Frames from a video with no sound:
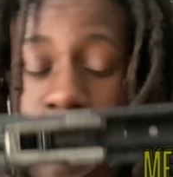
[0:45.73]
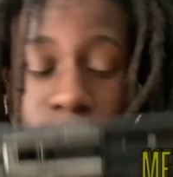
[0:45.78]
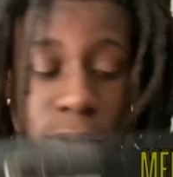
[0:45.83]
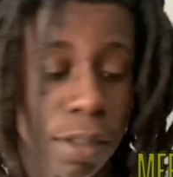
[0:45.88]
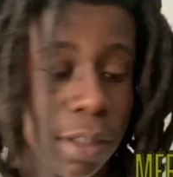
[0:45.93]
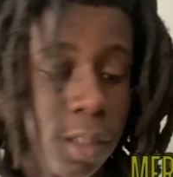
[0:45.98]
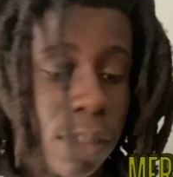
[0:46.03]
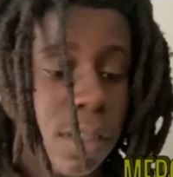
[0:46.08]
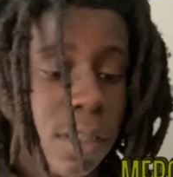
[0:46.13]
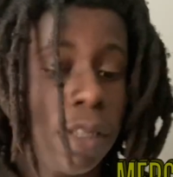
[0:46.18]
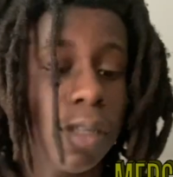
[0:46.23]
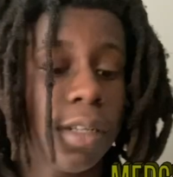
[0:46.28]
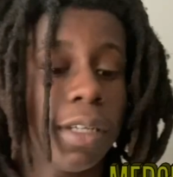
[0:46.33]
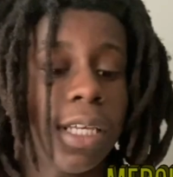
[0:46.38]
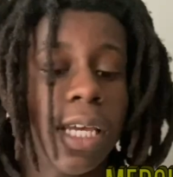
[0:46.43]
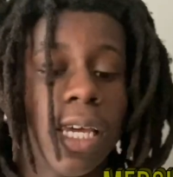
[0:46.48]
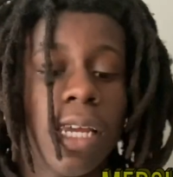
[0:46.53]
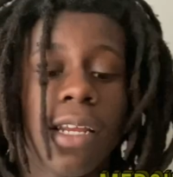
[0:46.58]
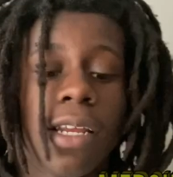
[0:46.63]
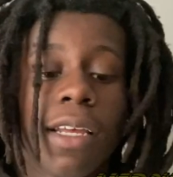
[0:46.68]
Get a good look
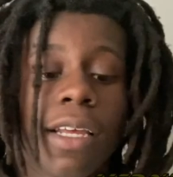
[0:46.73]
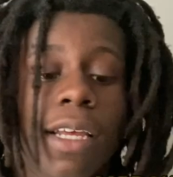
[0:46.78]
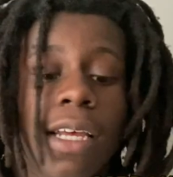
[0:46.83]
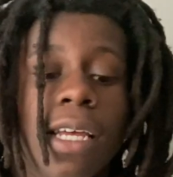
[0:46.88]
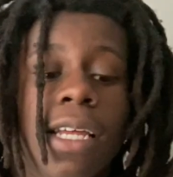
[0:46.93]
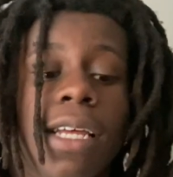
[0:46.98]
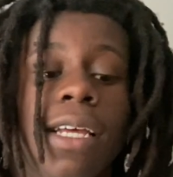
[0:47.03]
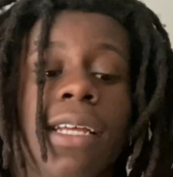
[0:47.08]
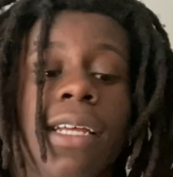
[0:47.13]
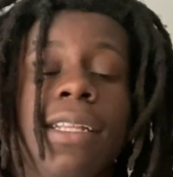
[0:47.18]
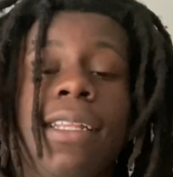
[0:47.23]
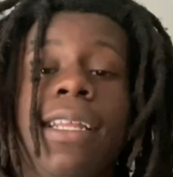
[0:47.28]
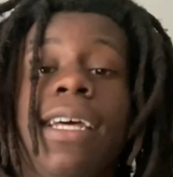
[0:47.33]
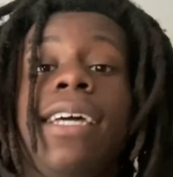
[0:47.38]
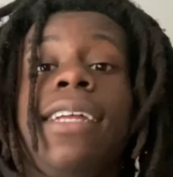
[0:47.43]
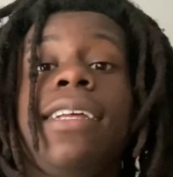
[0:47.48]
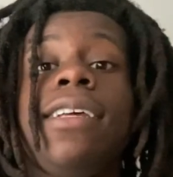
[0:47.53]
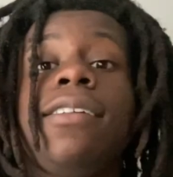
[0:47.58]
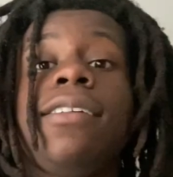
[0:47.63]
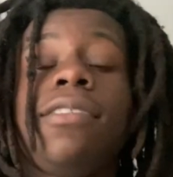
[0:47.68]
at it.
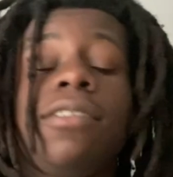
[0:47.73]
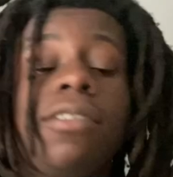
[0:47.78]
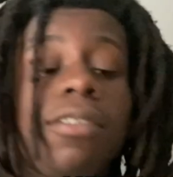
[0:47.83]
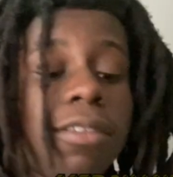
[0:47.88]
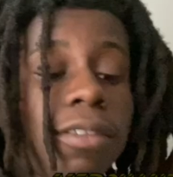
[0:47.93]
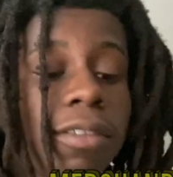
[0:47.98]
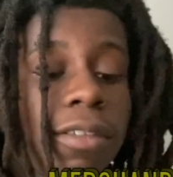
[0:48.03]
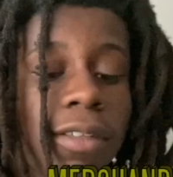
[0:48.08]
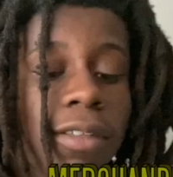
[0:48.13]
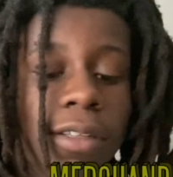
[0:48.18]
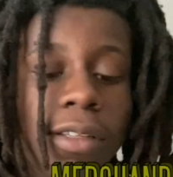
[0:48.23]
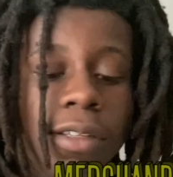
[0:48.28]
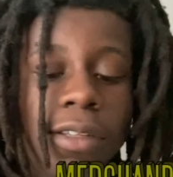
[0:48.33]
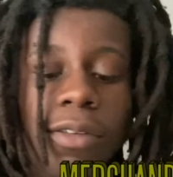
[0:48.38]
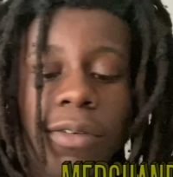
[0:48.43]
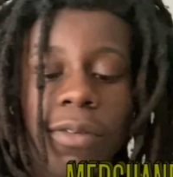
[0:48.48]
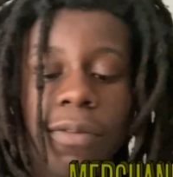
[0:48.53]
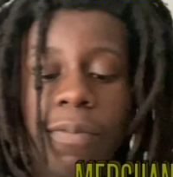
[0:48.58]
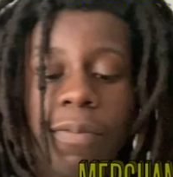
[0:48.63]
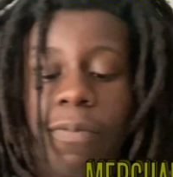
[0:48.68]
That is
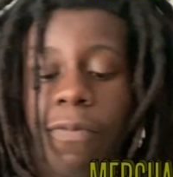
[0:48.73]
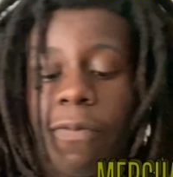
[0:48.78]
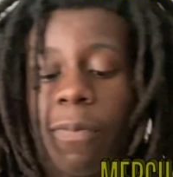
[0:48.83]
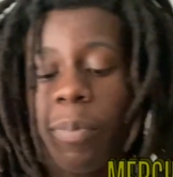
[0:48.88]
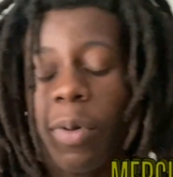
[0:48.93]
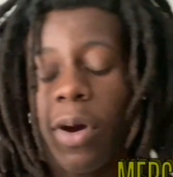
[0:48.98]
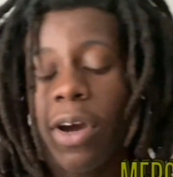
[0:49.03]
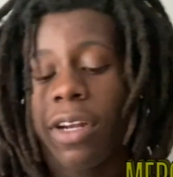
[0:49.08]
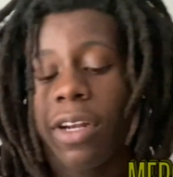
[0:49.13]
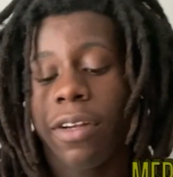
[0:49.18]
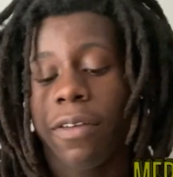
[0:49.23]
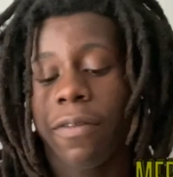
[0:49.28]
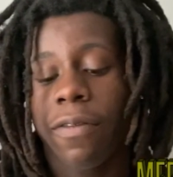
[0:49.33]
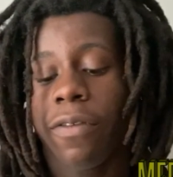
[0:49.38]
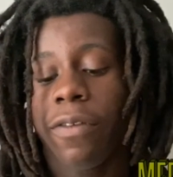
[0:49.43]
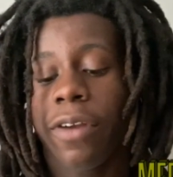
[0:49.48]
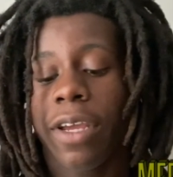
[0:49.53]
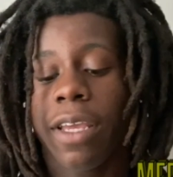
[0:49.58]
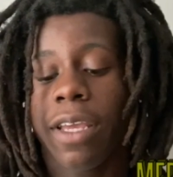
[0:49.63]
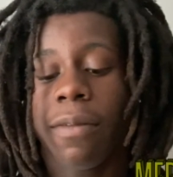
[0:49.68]
the part of the
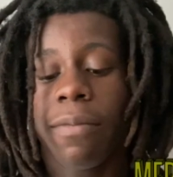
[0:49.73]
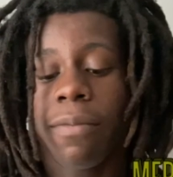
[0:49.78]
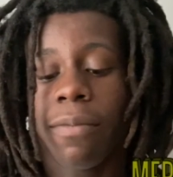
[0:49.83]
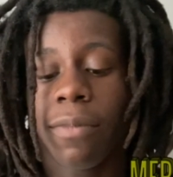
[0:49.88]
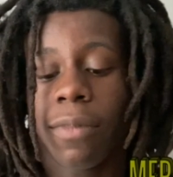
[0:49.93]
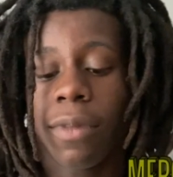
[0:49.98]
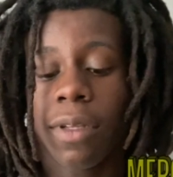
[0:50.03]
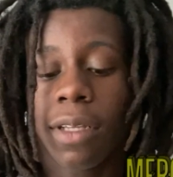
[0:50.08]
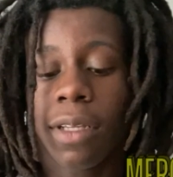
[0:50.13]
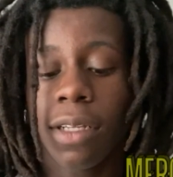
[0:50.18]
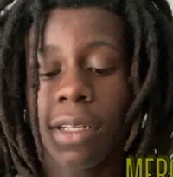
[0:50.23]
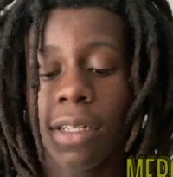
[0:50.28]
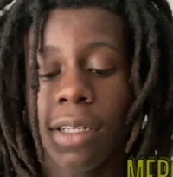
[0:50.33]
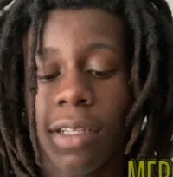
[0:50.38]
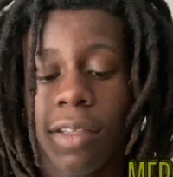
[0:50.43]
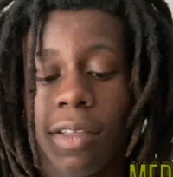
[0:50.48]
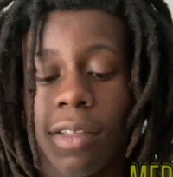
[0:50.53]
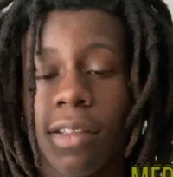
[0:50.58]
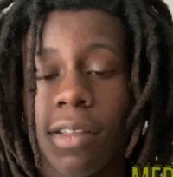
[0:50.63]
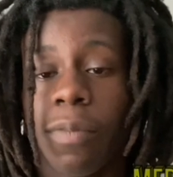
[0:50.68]
frame.
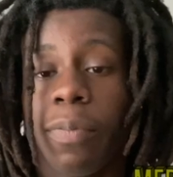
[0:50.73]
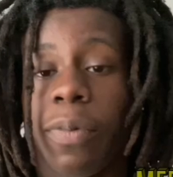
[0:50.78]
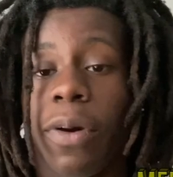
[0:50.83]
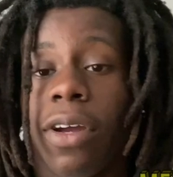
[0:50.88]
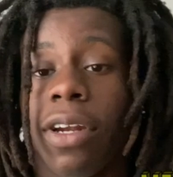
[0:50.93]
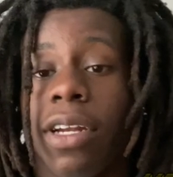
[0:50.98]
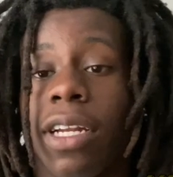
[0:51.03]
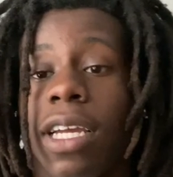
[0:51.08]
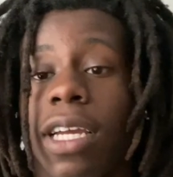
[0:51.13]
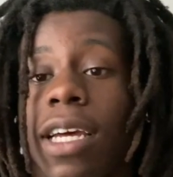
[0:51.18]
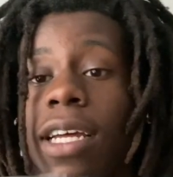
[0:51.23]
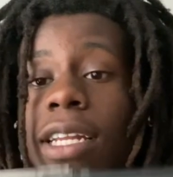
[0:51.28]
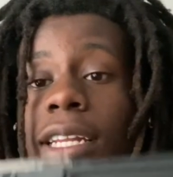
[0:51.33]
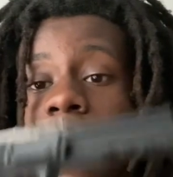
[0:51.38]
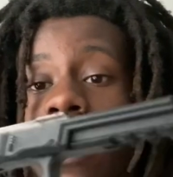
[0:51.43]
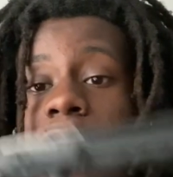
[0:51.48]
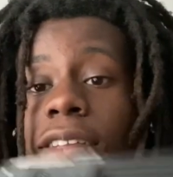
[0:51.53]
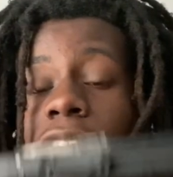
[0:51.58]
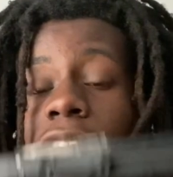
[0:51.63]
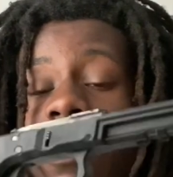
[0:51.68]
This is the part of the gun
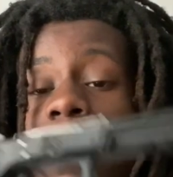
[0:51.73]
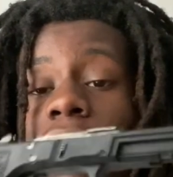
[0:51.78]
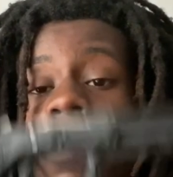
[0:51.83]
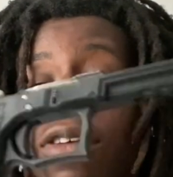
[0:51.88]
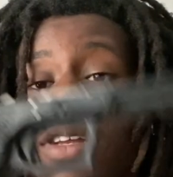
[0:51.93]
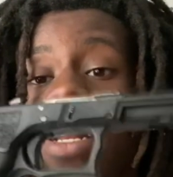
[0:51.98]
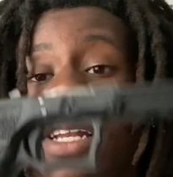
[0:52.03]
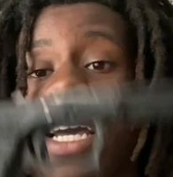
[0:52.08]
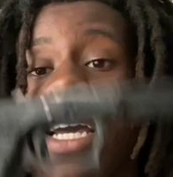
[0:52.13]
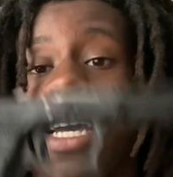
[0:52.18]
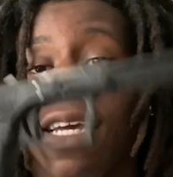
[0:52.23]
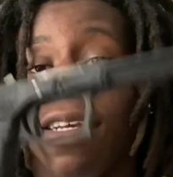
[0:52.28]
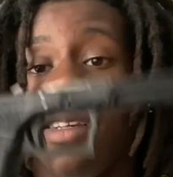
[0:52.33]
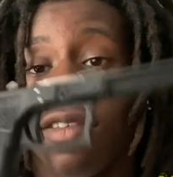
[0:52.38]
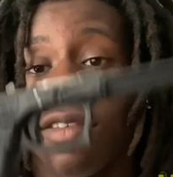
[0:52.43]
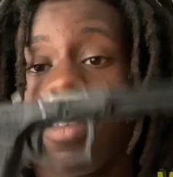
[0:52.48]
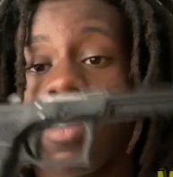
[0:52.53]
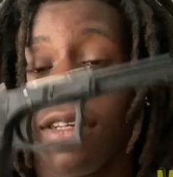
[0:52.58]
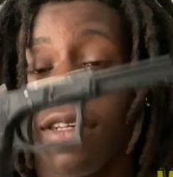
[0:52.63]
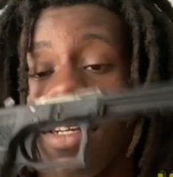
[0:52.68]
that is
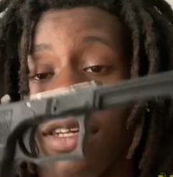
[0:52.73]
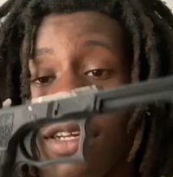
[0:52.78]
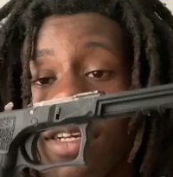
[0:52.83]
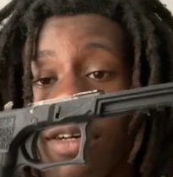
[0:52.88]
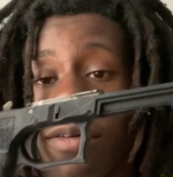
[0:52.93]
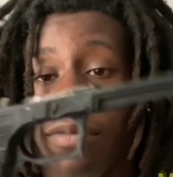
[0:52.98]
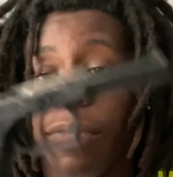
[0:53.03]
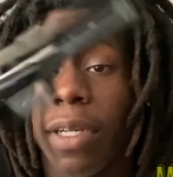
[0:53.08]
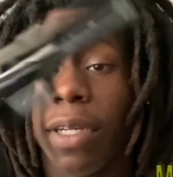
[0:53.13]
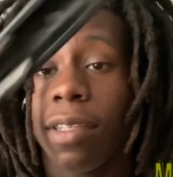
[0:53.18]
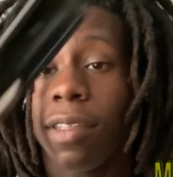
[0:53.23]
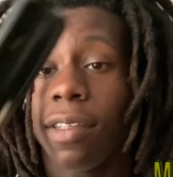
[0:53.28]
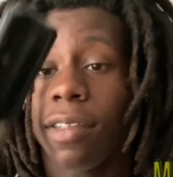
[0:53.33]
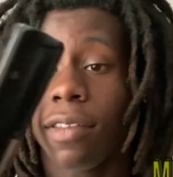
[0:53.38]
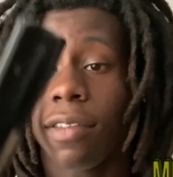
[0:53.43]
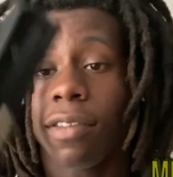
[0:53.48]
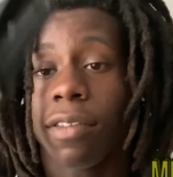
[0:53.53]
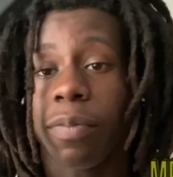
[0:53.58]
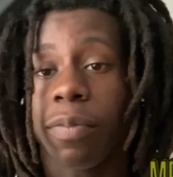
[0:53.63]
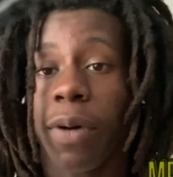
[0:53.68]
serialized, but since
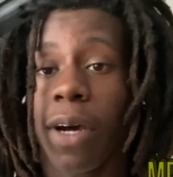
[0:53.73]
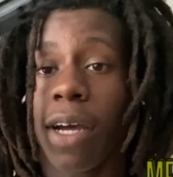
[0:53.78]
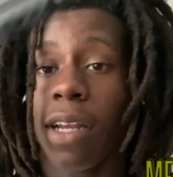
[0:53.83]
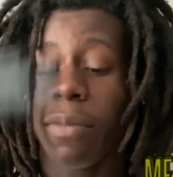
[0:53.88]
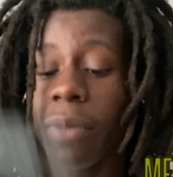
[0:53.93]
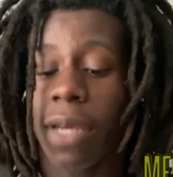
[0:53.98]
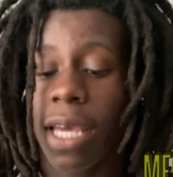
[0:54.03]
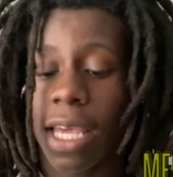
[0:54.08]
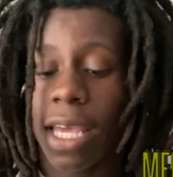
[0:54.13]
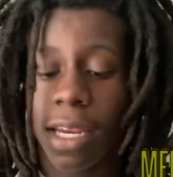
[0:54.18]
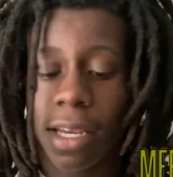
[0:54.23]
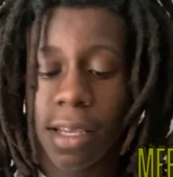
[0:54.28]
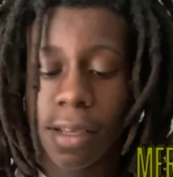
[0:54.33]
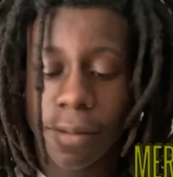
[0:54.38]
it's a Polymer 80,